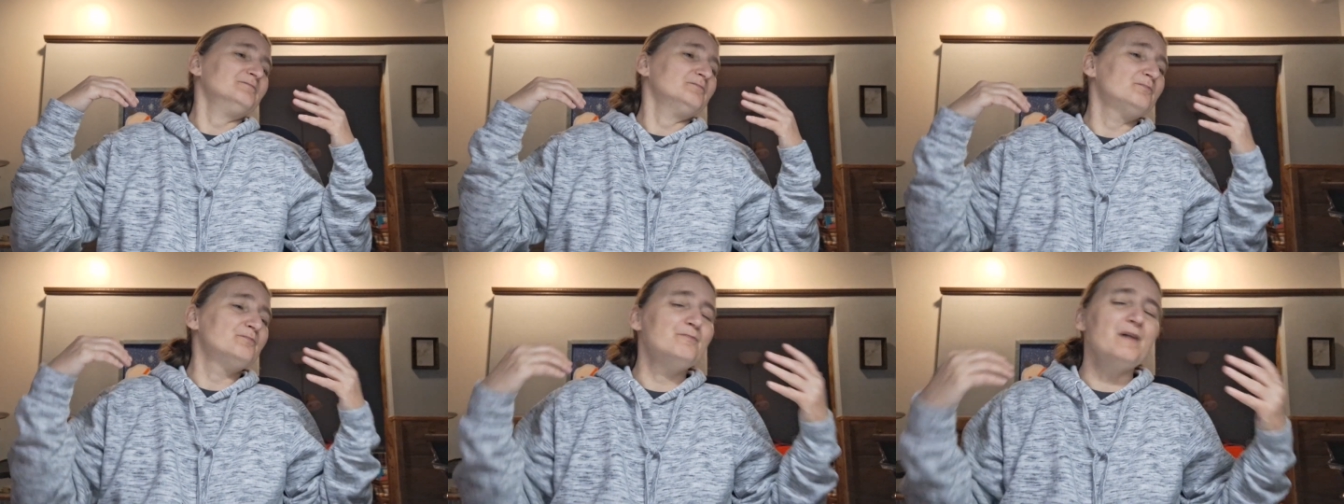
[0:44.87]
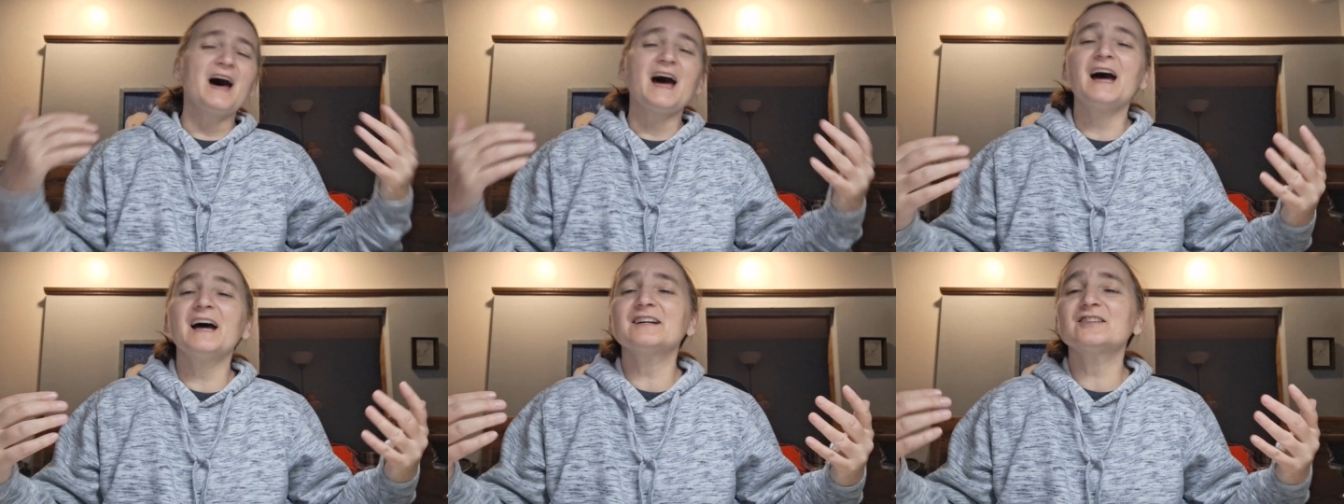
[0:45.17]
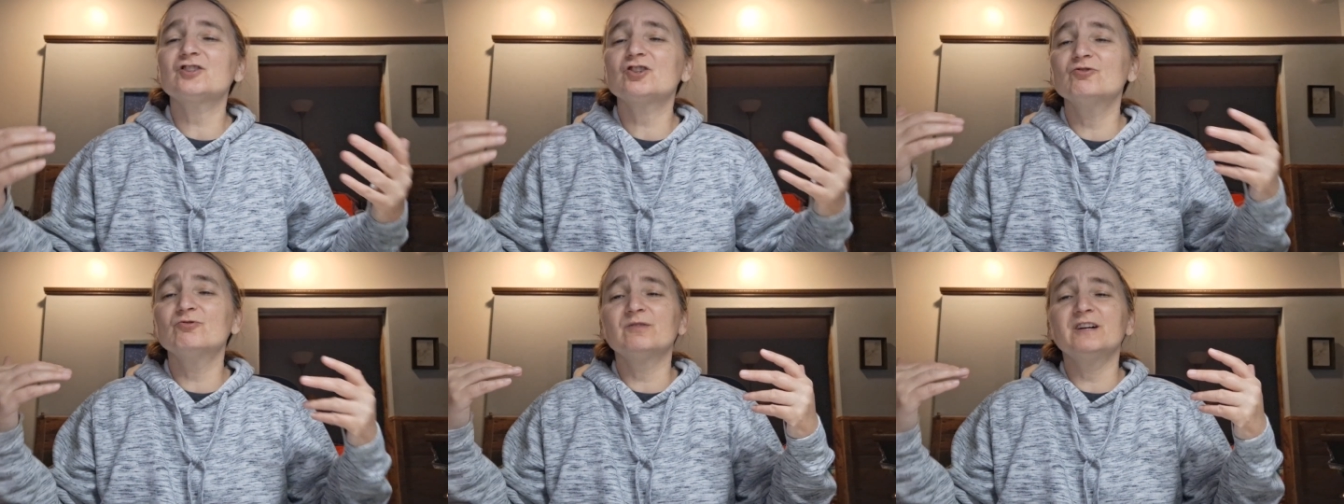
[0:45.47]

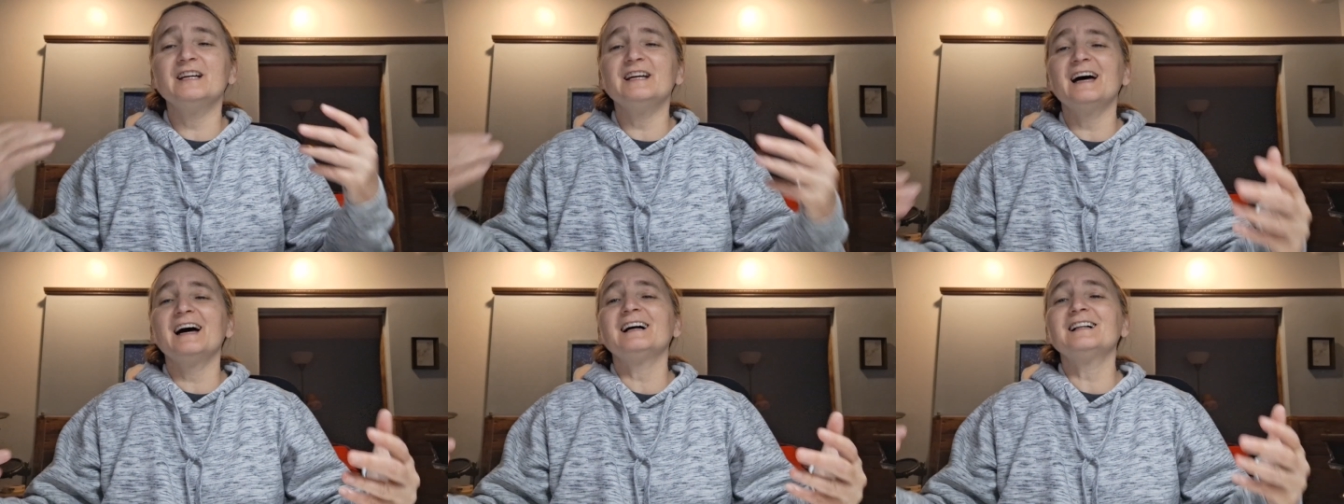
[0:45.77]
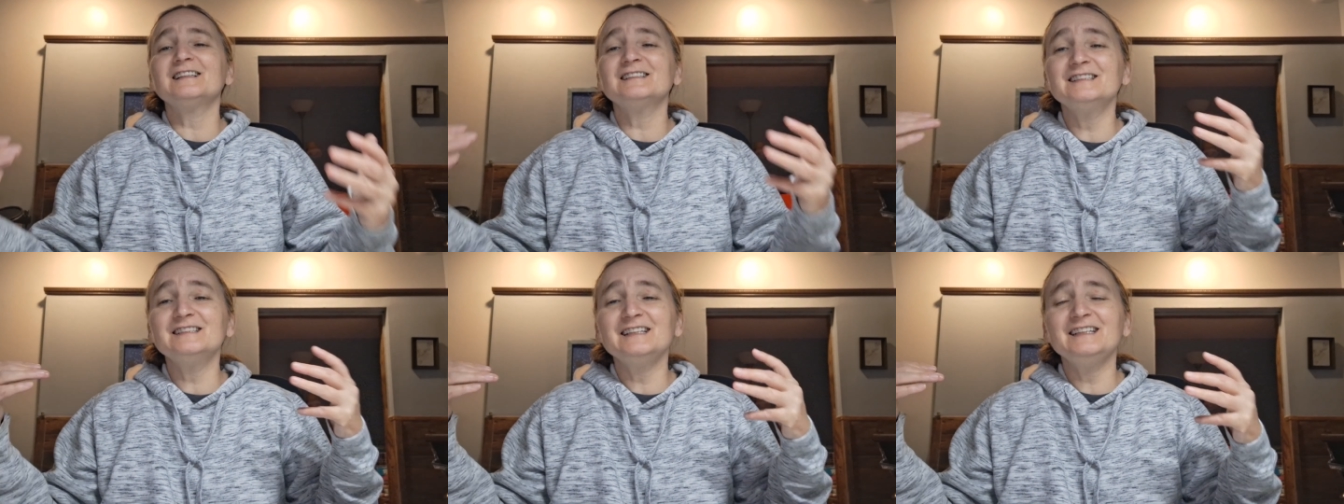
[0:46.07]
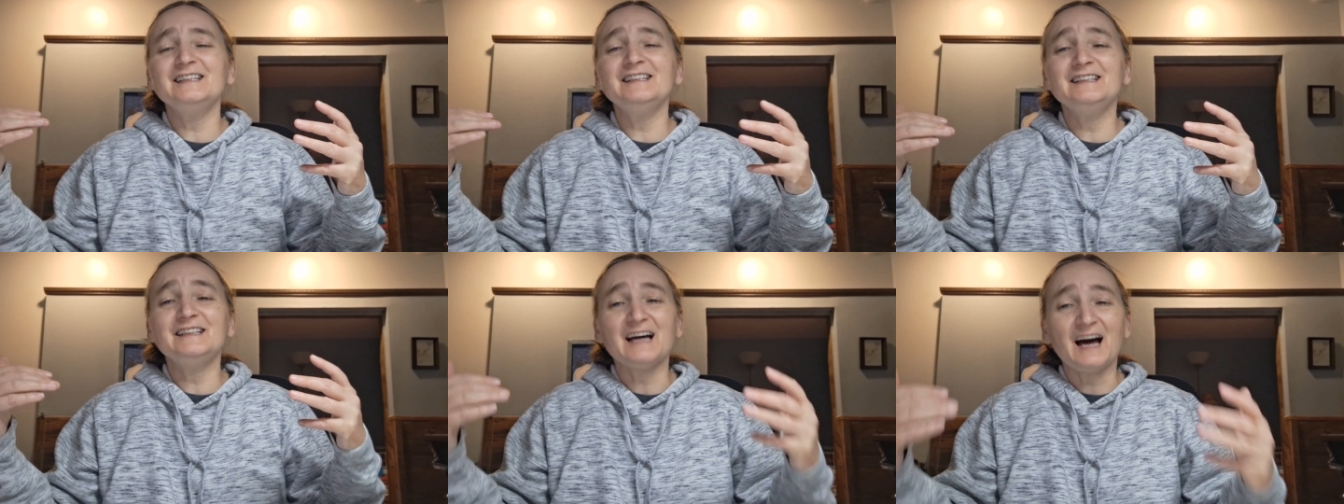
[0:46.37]
back to
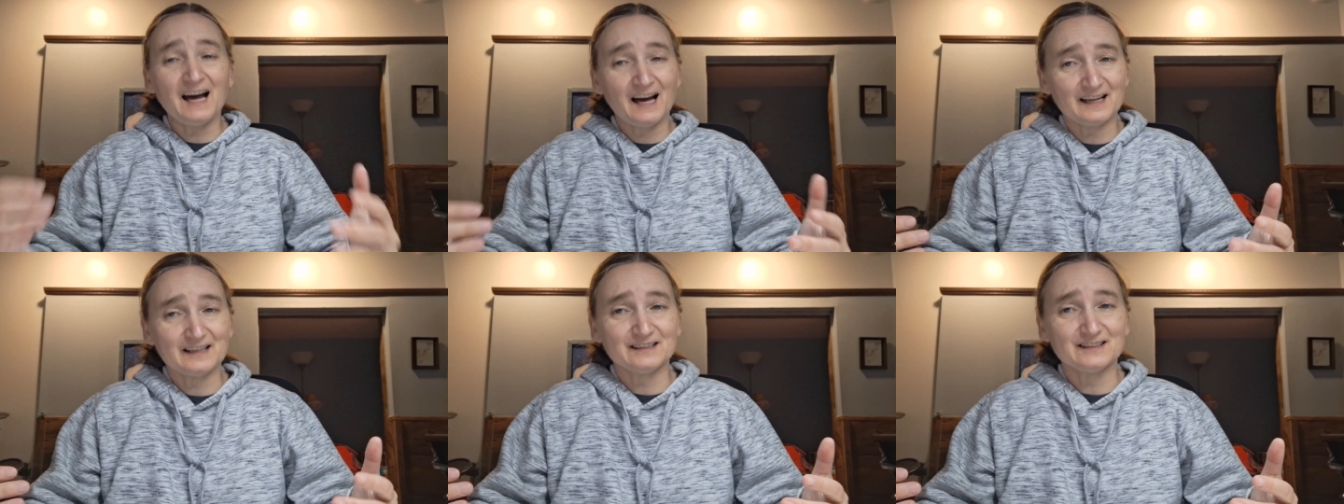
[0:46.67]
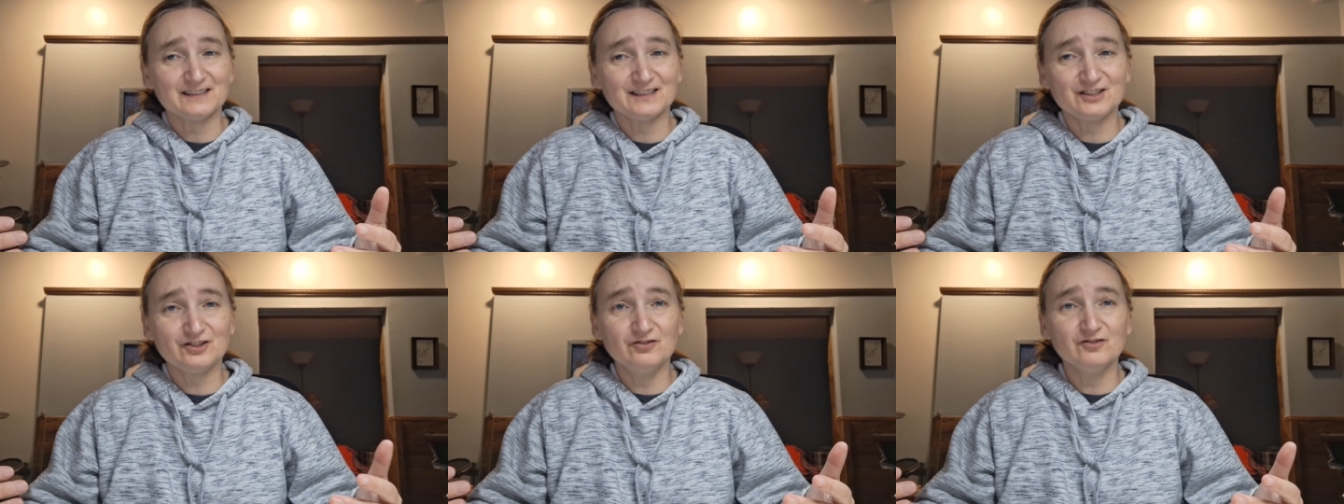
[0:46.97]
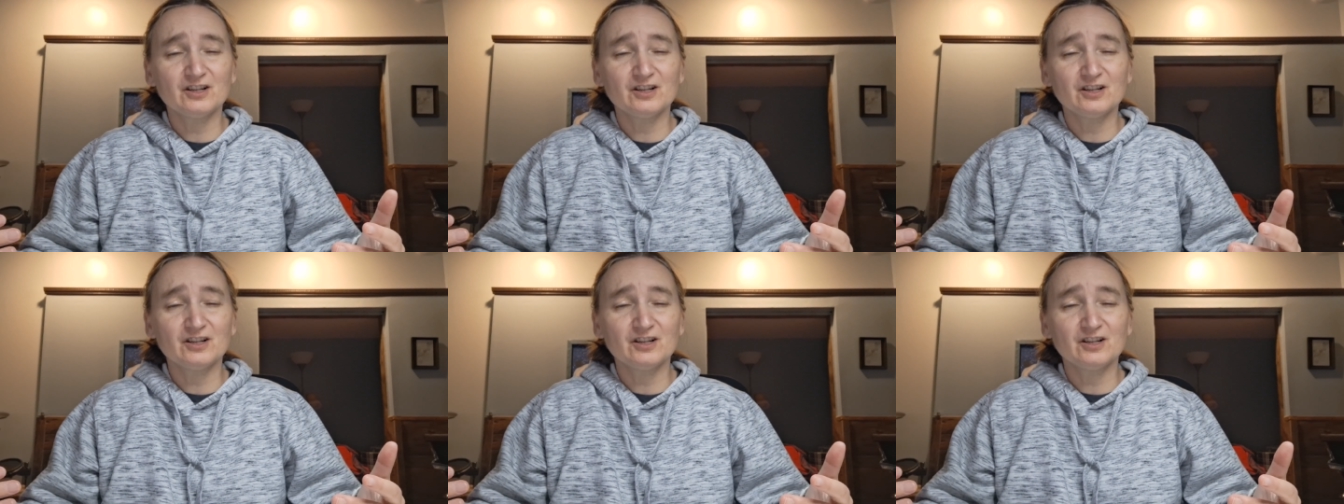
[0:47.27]
reality yadas.